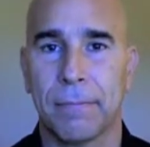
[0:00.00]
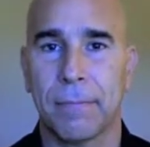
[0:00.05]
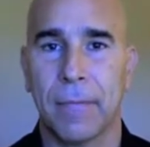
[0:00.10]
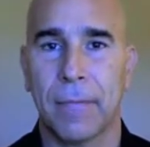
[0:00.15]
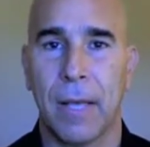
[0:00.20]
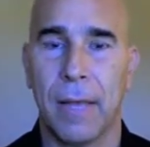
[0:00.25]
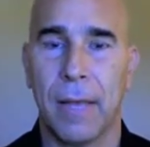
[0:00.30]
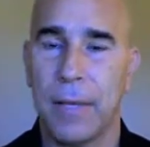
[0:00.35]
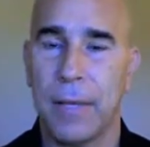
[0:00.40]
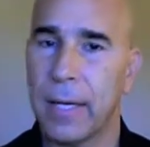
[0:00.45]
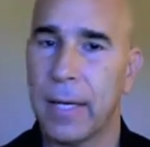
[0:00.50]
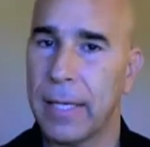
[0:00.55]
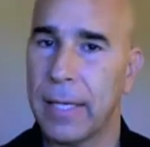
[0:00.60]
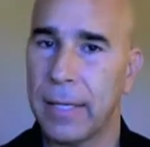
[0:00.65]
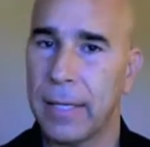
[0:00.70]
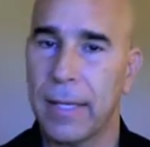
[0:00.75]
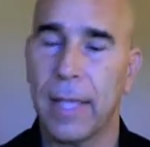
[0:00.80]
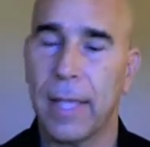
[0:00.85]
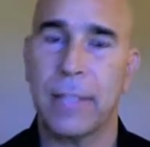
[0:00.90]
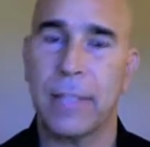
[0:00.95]
And then I
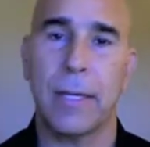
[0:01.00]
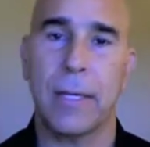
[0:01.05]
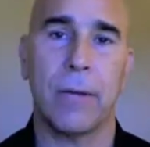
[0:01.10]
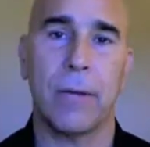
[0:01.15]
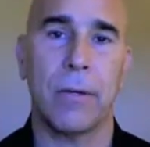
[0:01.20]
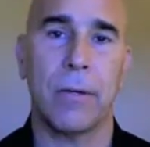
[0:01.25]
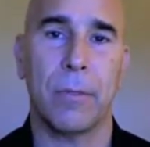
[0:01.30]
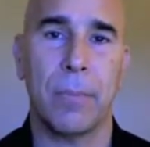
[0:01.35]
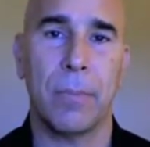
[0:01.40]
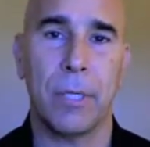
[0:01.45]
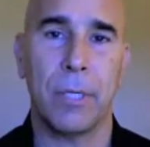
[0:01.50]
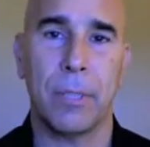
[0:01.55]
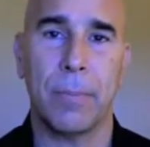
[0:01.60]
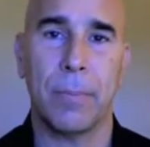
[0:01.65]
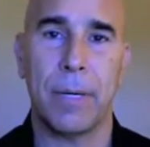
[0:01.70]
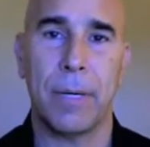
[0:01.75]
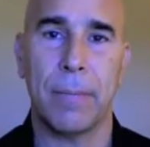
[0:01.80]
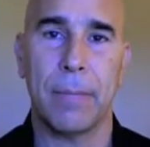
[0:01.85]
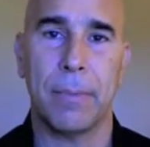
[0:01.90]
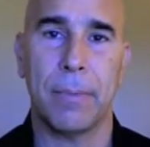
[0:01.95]
get that down on a piece of
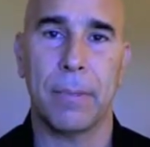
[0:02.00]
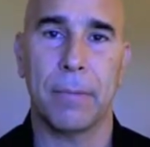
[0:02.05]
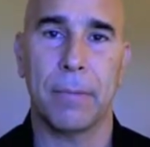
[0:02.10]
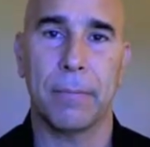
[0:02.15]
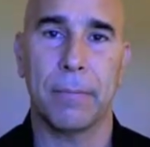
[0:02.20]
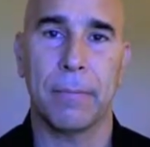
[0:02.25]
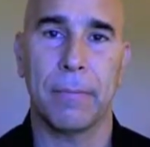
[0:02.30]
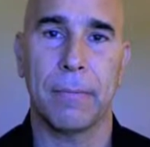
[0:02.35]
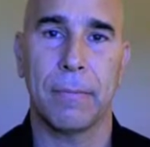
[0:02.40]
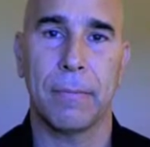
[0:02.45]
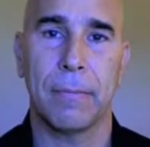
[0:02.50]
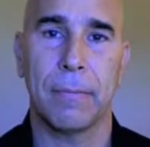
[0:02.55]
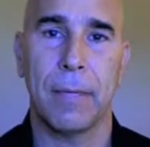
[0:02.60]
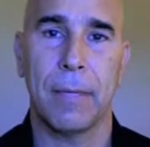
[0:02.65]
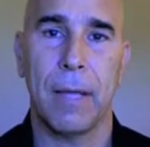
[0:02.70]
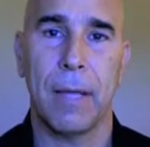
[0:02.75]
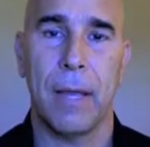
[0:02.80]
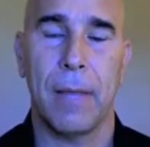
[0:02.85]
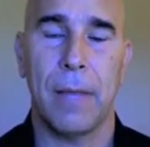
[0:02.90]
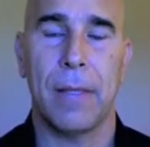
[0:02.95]
paper.
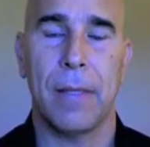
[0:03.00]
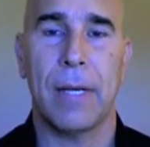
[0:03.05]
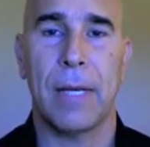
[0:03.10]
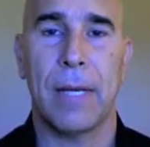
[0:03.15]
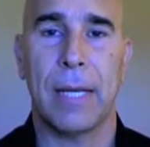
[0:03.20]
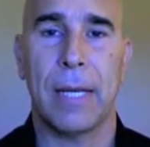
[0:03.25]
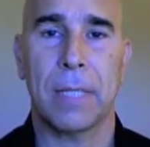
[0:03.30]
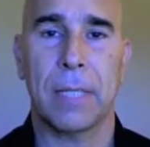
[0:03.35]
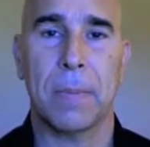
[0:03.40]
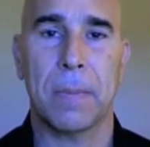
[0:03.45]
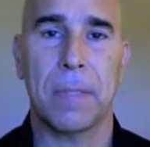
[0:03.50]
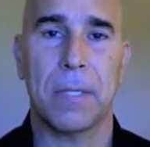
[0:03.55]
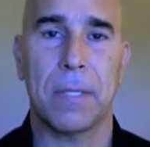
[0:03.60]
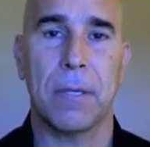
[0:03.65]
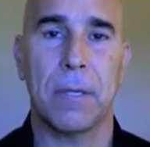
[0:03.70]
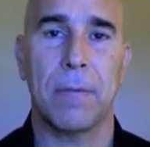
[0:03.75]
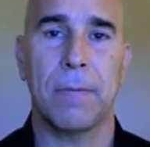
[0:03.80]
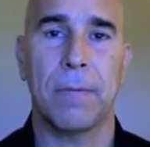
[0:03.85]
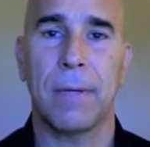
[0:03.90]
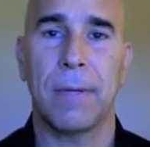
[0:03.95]
And then I ask
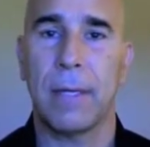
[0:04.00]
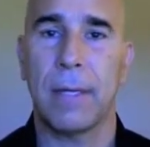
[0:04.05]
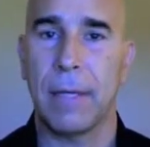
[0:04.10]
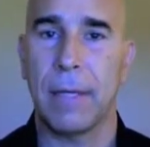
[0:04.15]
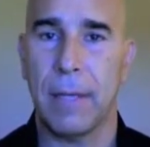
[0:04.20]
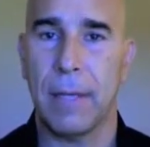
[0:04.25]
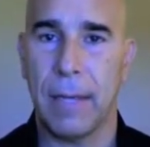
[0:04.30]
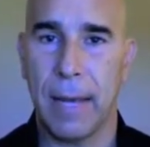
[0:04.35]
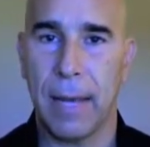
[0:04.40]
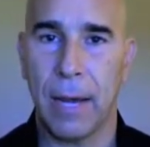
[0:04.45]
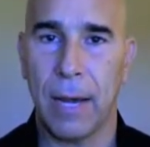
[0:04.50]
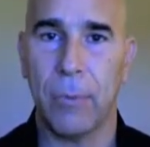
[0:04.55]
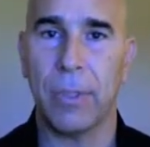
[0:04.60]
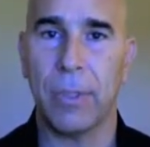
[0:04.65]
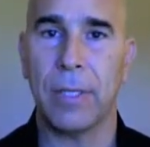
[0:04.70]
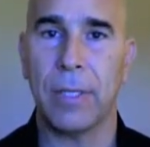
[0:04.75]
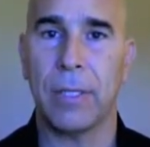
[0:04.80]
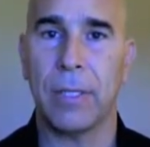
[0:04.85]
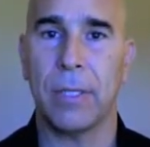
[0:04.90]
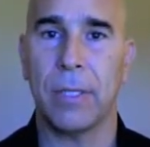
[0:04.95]
myself, now what
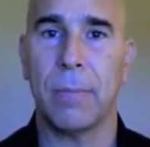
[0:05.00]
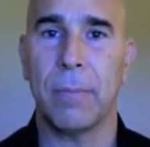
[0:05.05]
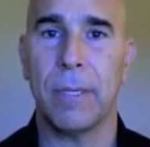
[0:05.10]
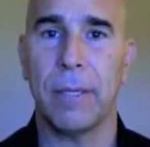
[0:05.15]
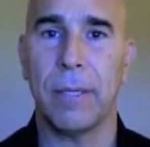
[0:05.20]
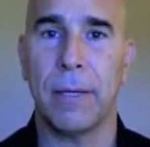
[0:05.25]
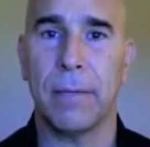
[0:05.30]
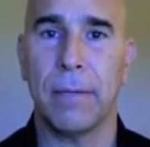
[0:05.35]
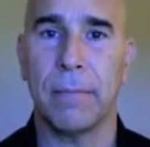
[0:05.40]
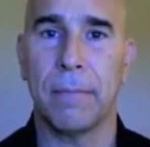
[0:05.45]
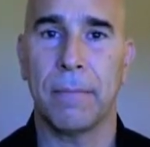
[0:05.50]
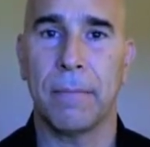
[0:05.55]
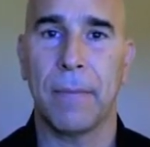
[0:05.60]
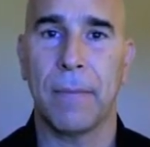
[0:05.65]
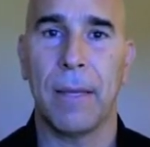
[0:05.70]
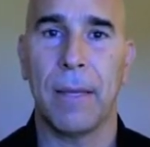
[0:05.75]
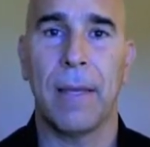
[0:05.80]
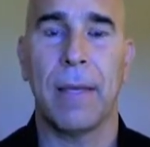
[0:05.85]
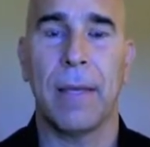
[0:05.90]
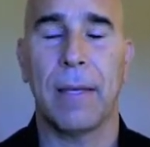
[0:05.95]
needs to be done?
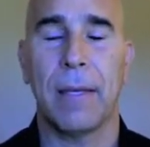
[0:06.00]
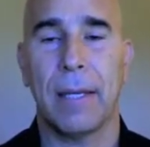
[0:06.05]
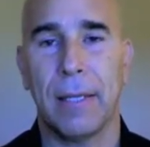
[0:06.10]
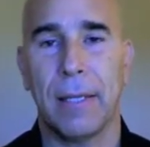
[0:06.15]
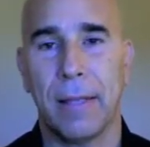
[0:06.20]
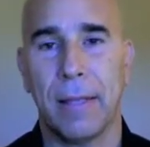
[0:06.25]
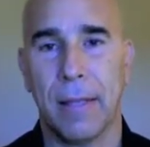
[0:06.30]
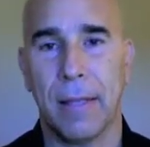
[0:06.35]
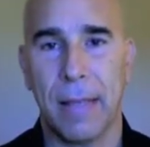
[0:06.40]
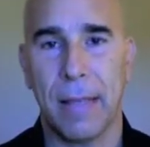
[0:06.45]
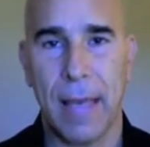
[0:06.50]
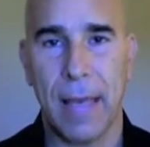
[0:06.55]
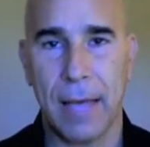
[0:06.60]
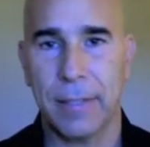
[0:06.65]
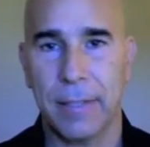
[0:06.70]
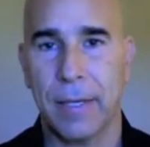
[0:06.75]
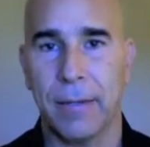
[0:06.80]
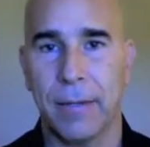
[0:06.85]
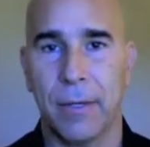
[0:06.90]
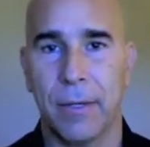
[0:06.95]
And I get that
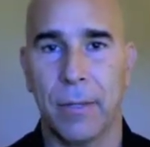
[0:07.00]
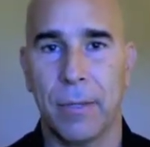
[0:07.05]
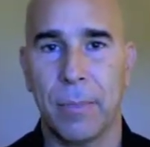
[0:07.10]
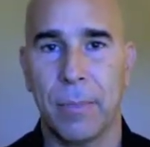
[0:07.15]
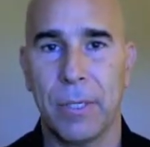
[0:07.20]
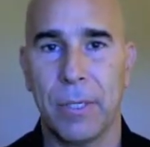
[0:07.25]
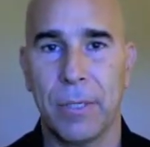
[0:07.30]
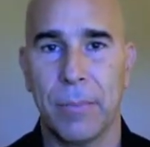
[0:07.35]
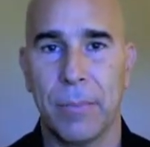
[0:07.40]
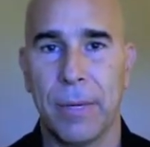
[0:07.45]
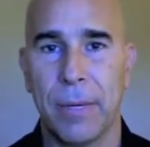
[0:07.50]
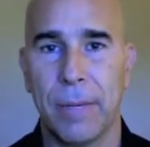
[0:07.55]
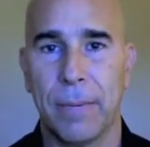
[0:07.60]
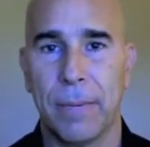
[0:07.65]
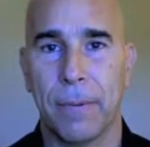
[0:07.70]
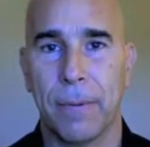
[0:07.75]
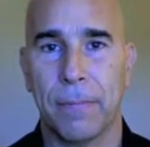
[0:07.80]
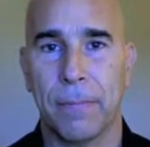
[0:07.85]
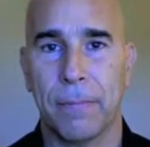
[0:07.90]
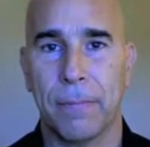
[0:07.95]
down on a piece of
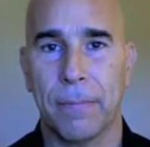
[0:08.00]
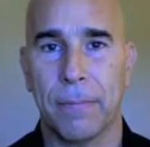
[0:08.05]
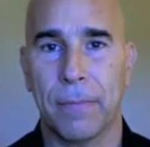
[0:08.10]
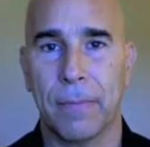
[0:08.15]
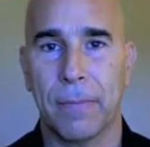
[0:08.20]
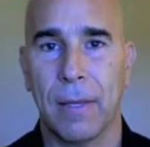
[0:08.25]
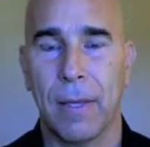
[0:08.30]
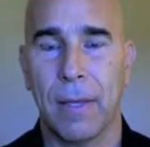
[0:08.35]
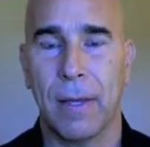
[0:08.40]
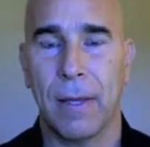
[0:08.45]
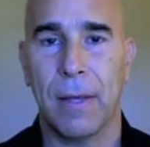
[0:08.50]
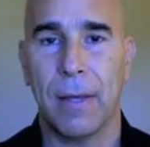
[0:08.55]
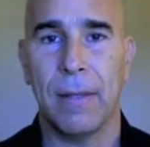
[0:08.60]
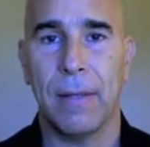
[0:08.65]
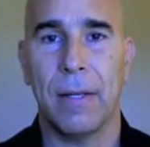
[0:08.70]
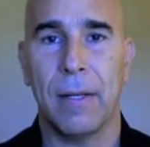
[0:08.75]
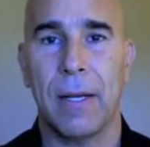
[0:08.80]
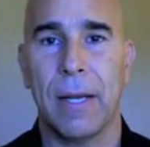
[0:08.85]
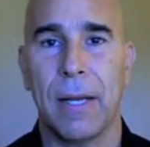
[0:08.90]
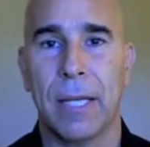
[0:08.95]
paper. And
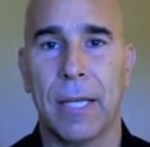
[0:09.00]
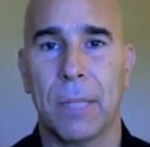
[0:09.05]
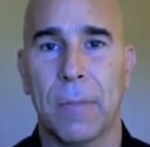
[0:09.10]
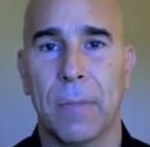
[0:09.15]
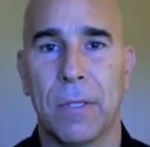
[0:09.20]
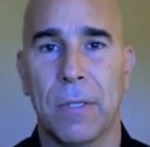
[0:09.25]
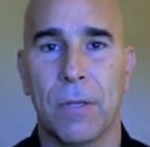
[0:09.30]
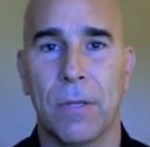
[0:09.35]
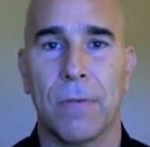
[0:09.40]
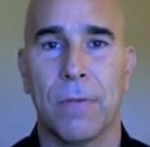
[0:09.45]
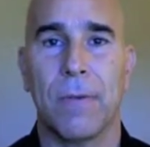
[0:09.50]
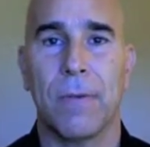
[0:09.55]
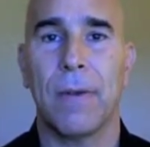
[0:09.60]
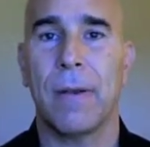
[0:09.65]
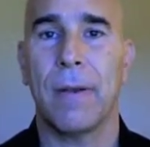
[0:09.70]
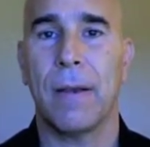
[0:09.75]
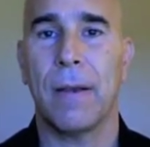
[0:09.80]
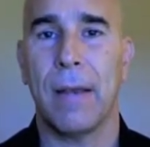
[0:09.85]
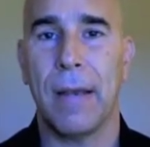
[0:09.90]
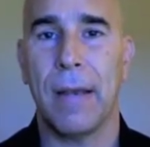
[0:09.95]
then I ask myself,
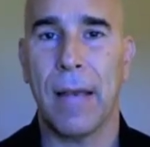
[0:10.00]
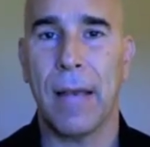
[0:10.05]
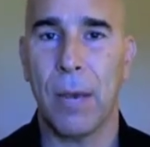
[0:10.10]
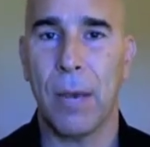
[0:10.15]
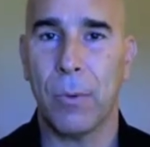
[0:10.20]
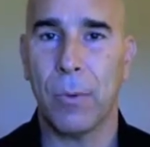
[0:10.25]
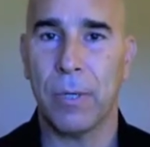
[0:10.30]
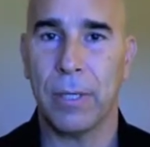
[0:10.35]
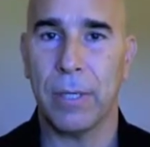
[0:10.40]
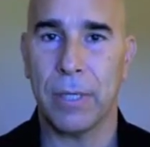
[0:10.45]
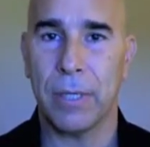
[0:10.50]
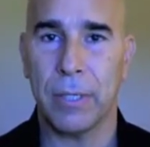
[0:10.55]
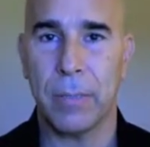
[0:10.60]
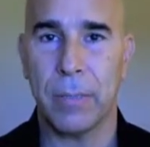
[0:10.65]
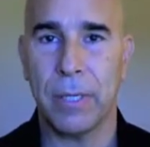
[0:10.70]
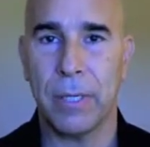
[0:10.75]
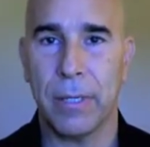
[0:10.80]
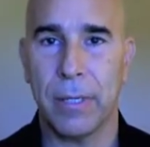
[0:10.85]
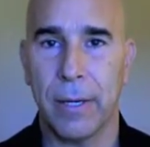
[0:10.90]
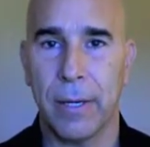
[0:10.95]
now what needs to
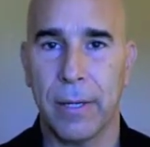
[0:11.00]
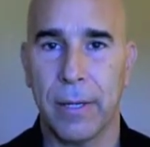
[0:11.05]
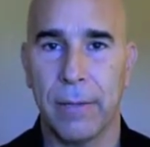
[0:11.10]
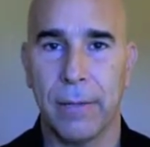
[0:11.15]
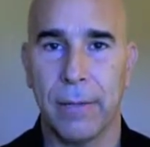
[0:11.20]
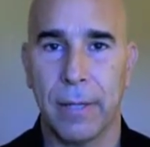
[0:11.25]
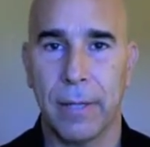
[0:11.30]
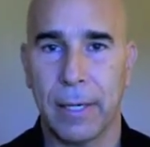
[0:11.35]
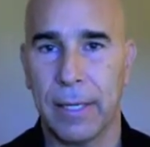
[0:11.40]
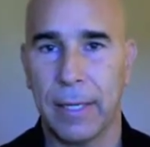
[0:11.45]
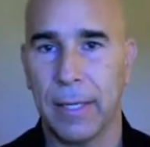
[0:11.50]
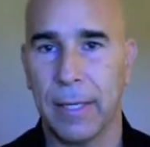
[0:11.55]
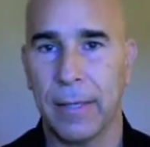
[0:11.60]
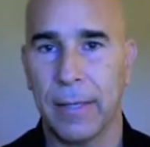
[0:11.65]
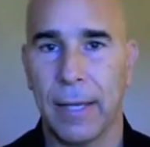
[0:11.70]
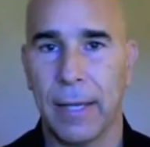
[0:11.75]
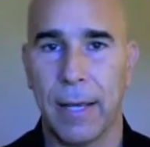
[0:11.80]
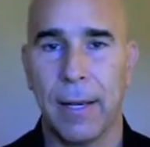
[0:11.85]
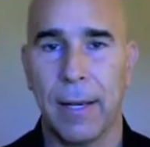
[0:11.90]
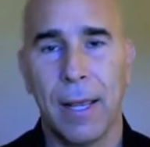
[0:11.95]
be done? And I get
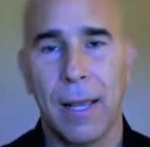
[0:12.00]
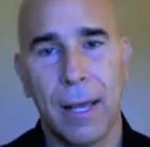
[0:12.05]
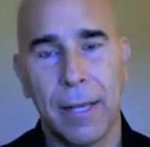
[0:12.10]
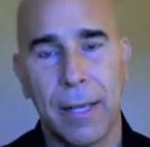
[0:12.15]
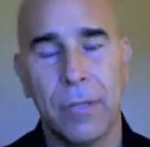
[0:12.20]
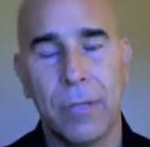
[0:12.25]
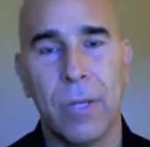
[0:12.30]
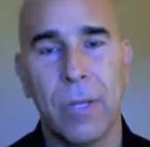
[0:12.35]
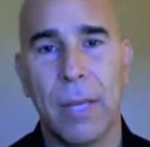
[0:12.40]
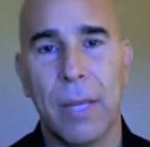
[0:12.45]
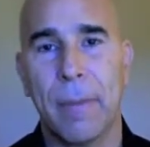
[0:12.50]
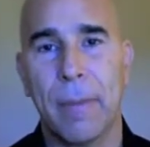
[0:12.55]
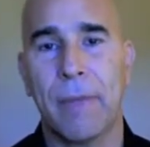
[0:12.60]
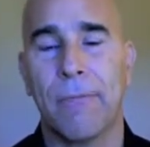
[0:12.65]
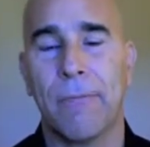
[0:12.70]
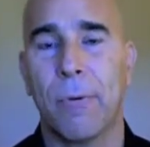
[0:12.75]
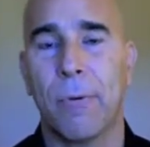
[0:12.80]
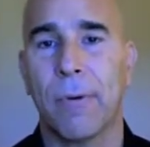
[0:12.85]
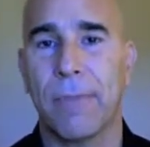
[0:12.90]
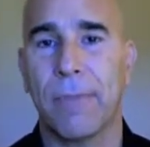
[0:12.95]
that. And I do that about
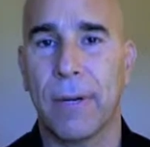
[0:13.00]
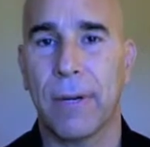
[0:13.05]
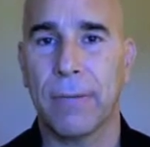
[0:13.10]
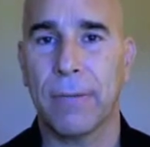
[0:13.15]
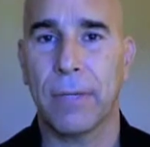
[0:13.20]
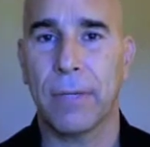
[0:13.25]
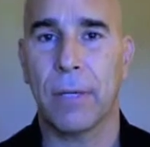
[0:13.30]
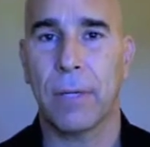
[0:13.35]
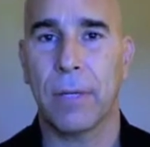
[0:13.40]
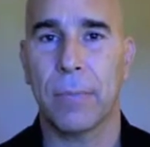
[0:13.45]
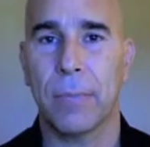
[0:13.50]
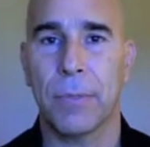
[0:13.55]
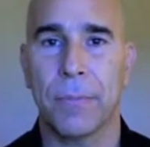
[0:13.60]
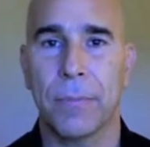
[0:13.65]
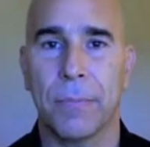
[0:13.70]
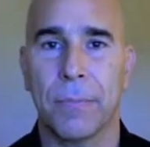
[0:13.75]
4 or 5 times.